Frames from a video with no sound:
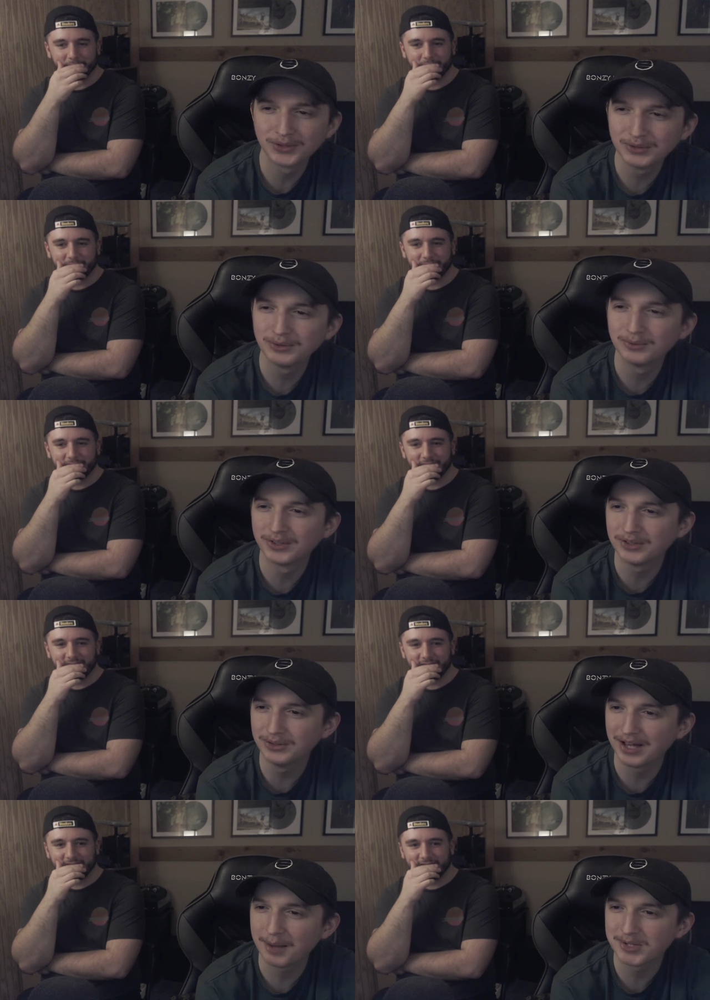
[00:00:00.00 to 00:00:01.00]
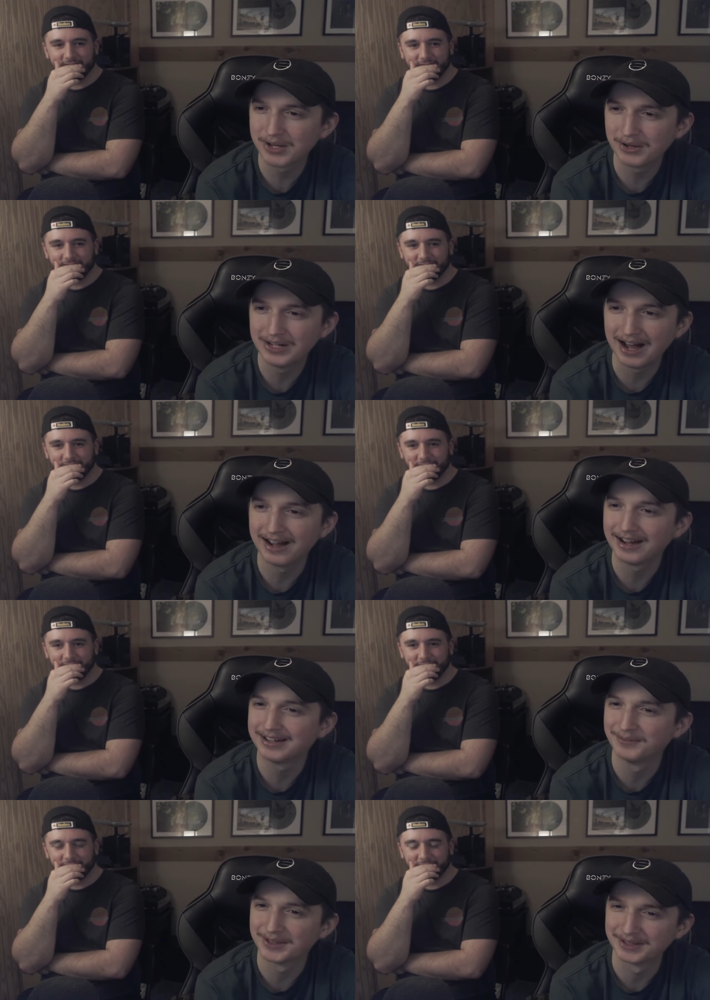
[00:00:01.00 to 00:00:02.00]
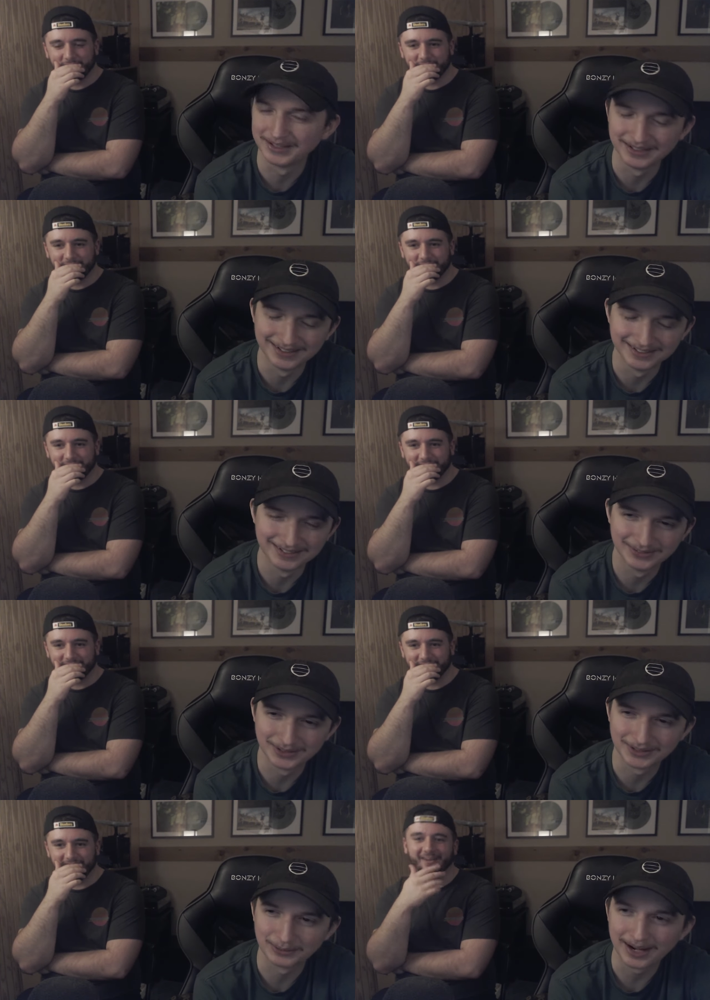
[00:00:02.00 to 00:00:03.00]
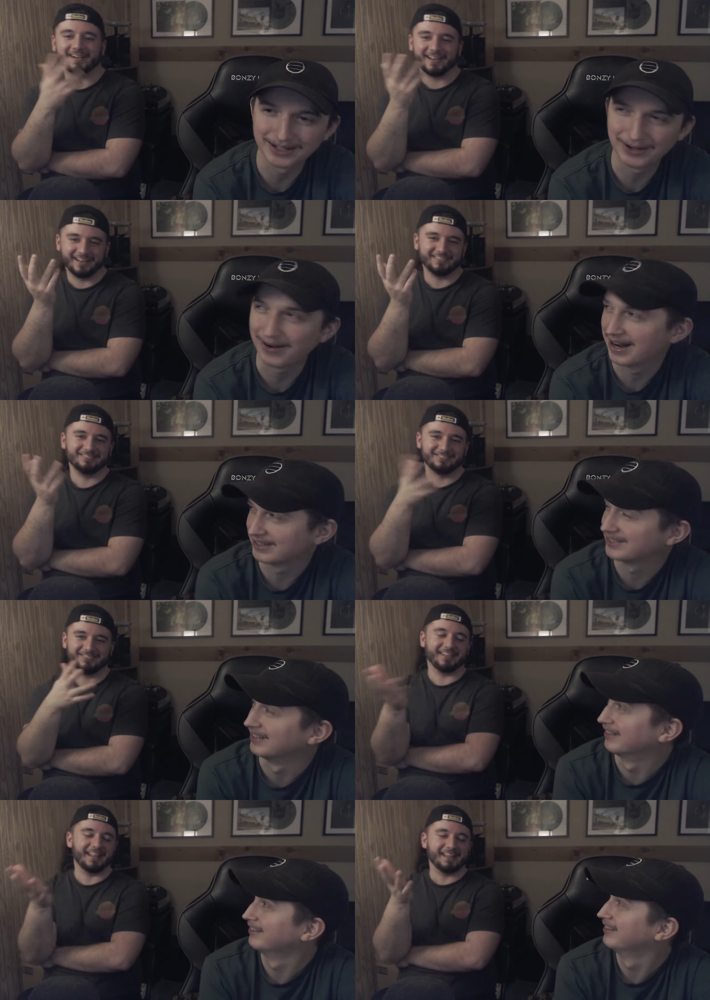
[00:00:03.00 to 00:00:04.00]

Speaker 1: we'll do we'll do the episode nine with the with the red okay. cracks. And well, then